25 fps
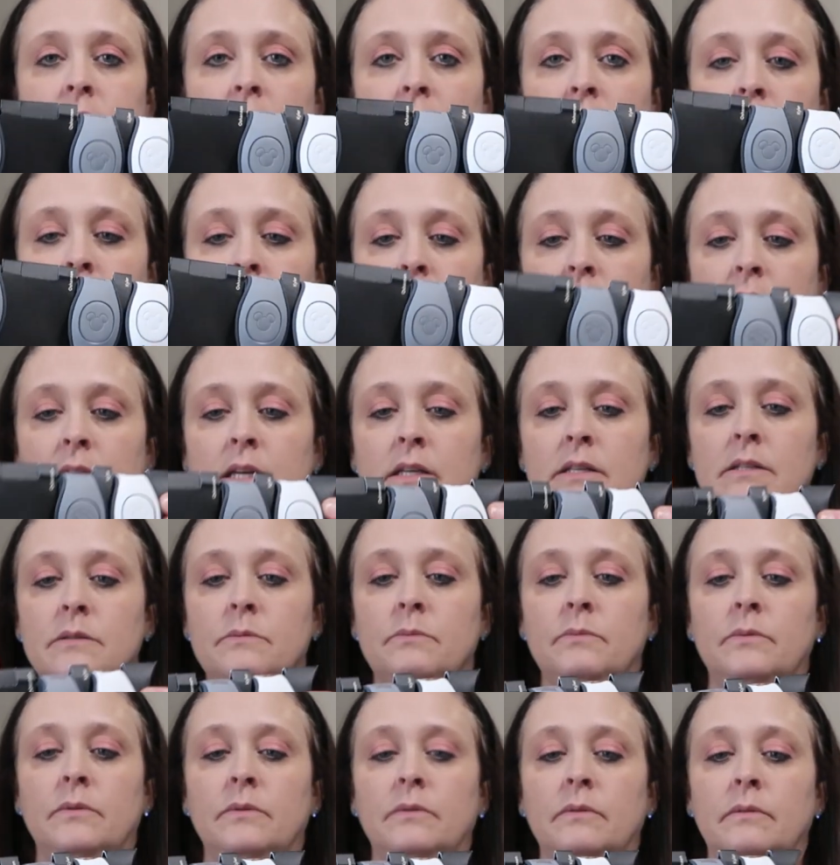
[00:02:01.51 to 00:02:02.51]
Um, these
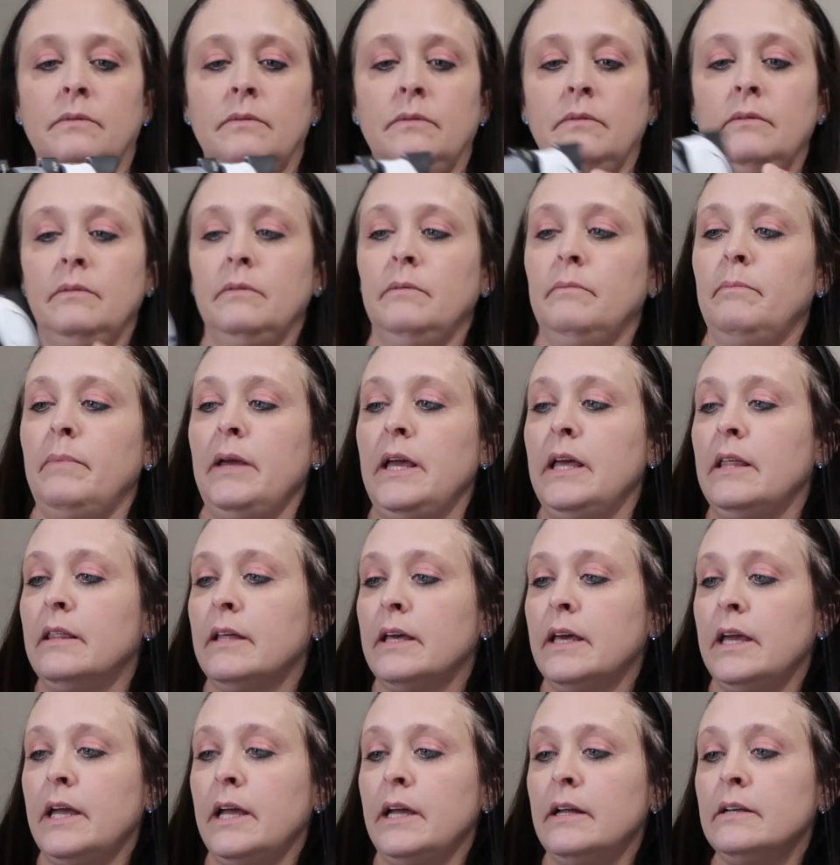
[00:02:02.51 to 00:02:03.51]
will be
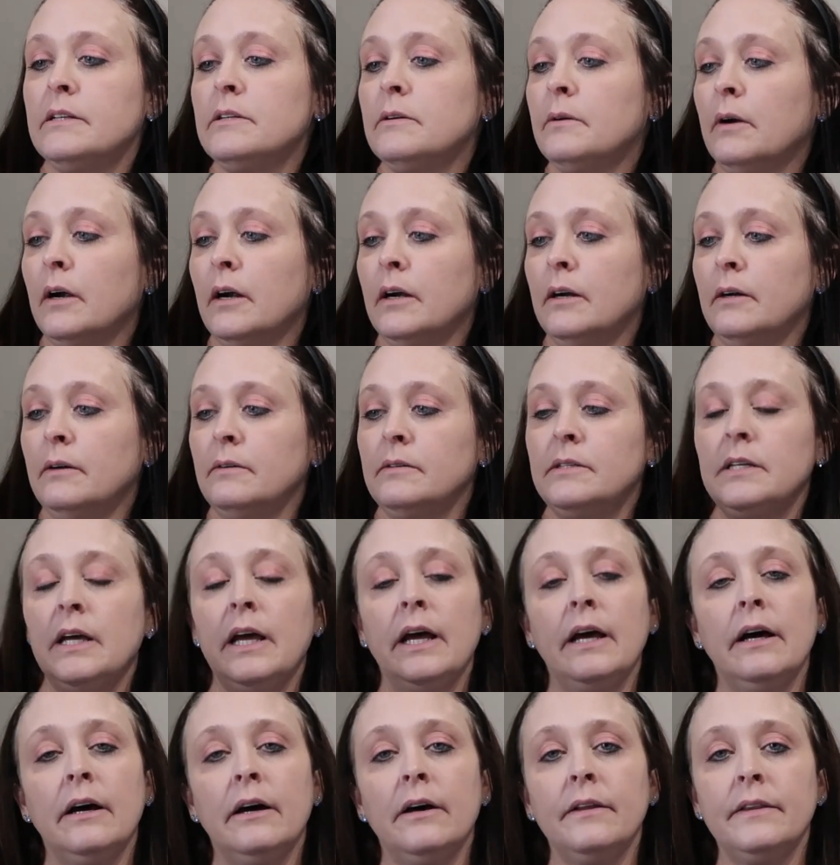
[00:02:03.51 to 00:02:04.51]
the key to our
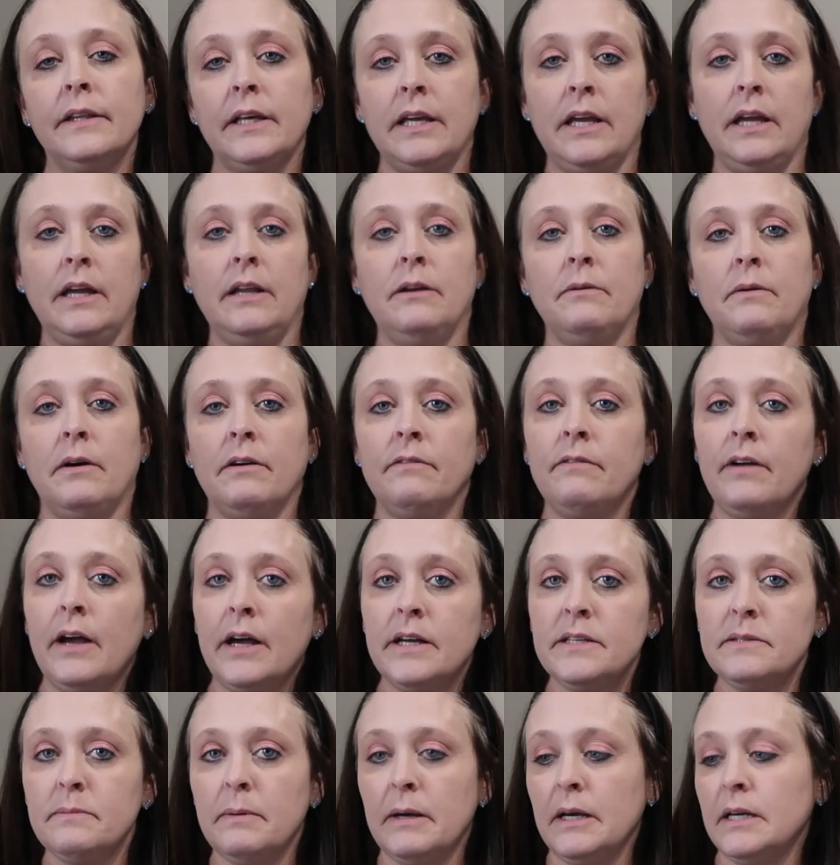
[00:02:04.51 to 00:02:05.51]
hotel, the key to our
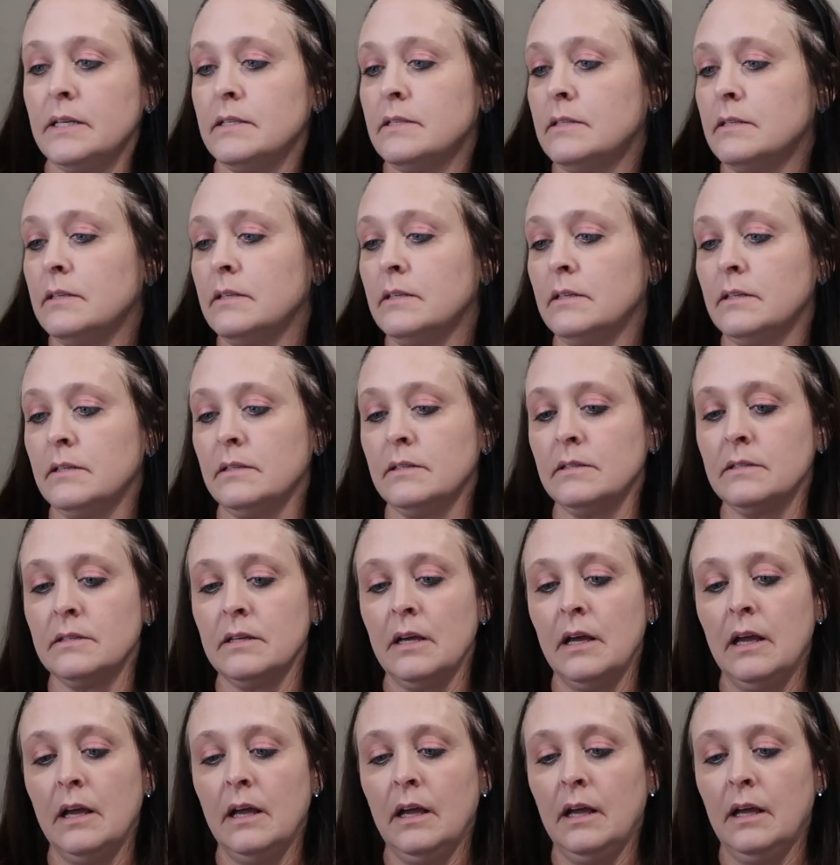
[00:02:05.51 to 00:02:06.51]
fast passes,
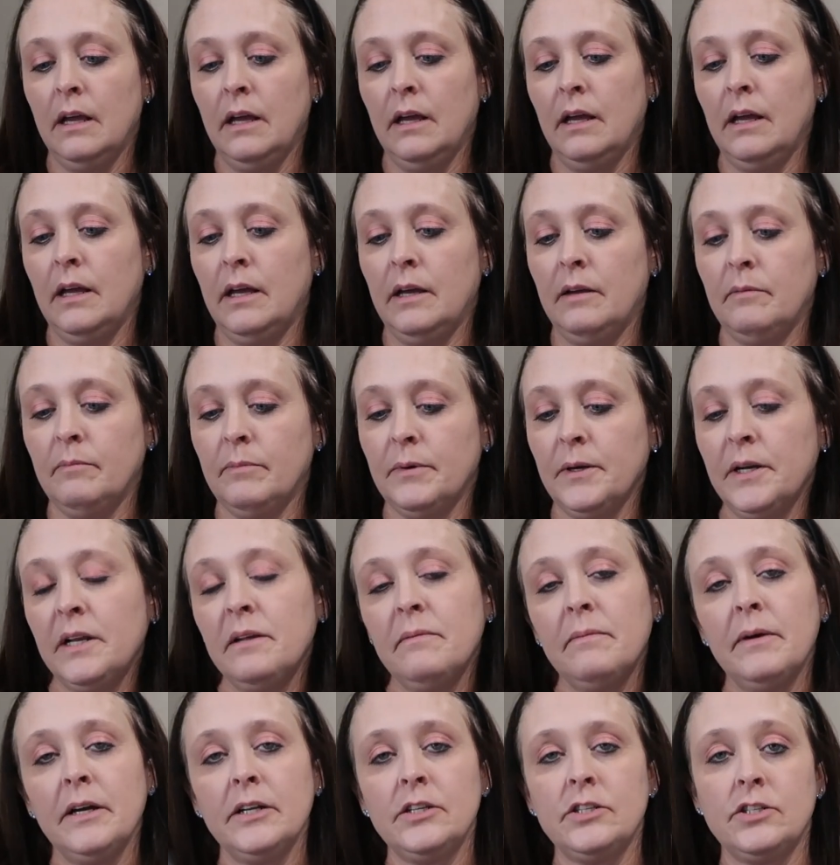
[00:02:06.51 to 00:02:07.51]
um, pretty
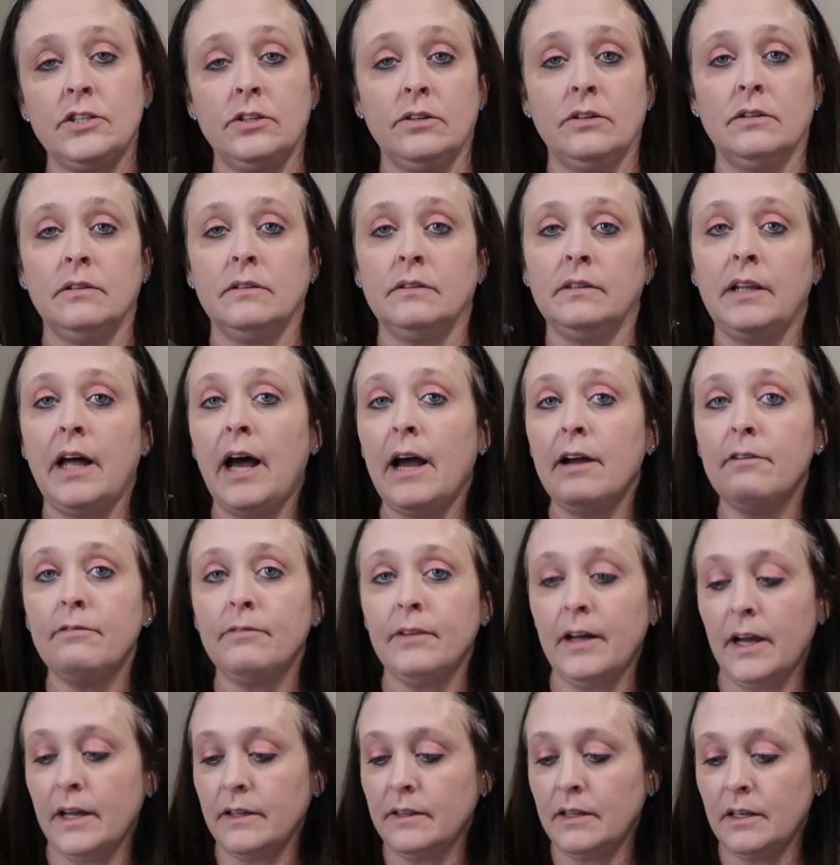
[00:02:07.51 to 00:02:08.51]
much your
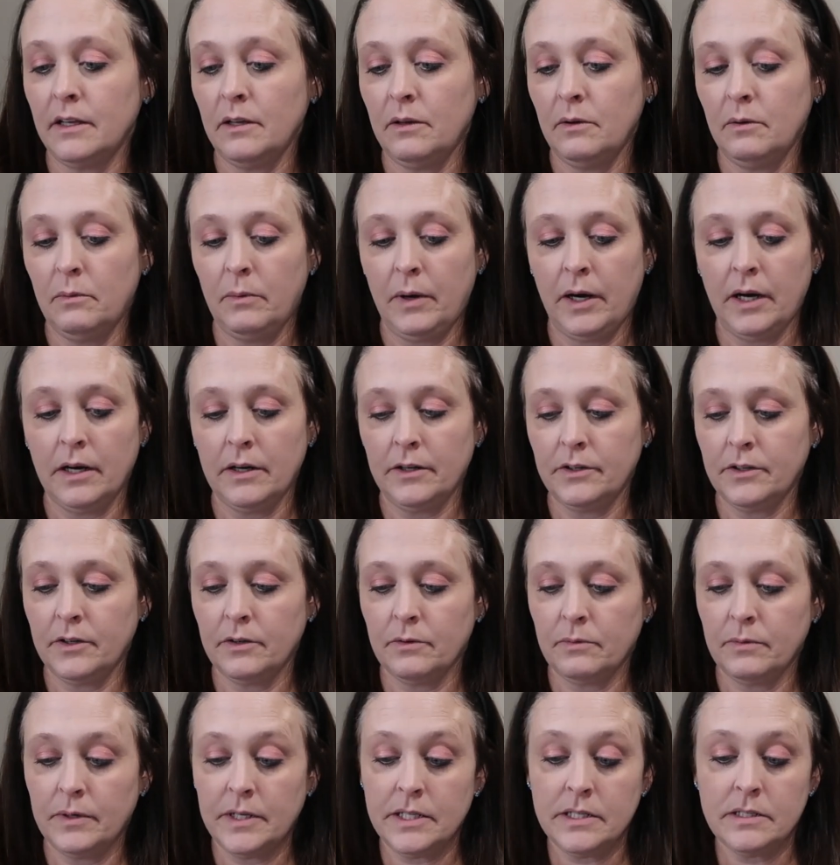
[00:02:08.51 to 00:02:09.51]
lifeline that you wear on
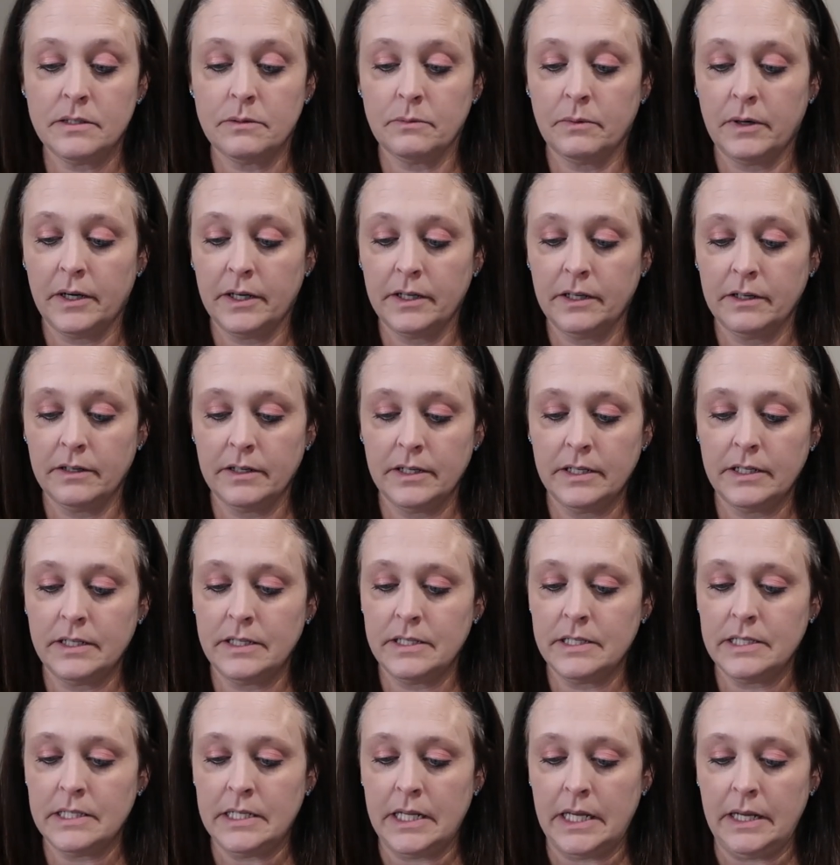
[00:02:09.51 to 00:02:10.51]
your wrist while you're at
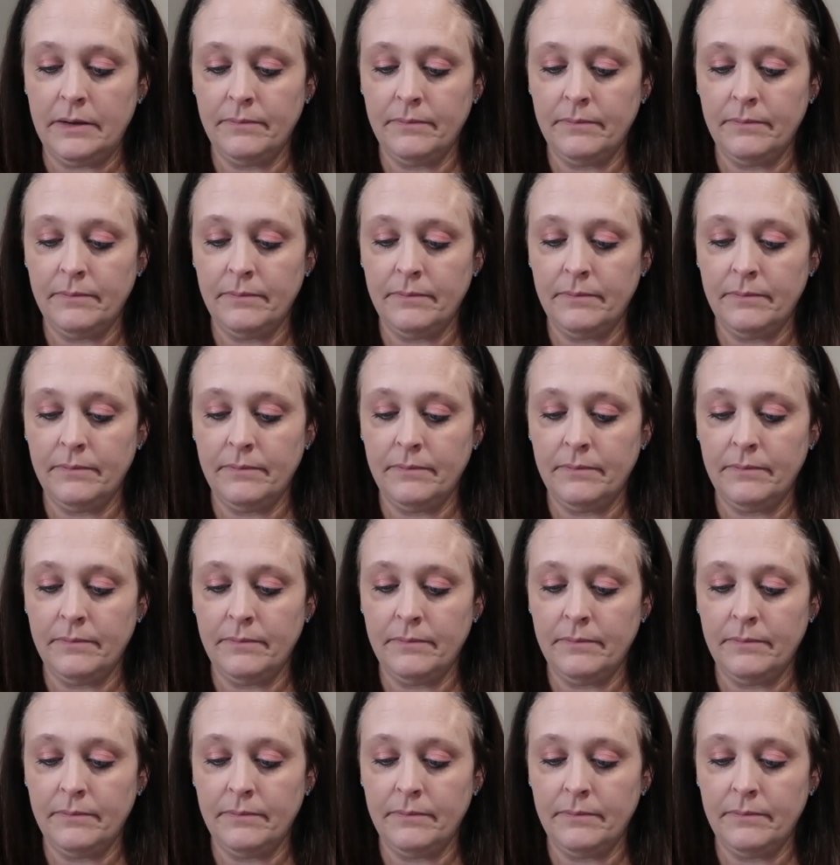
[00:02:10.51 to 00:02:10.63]
Disney.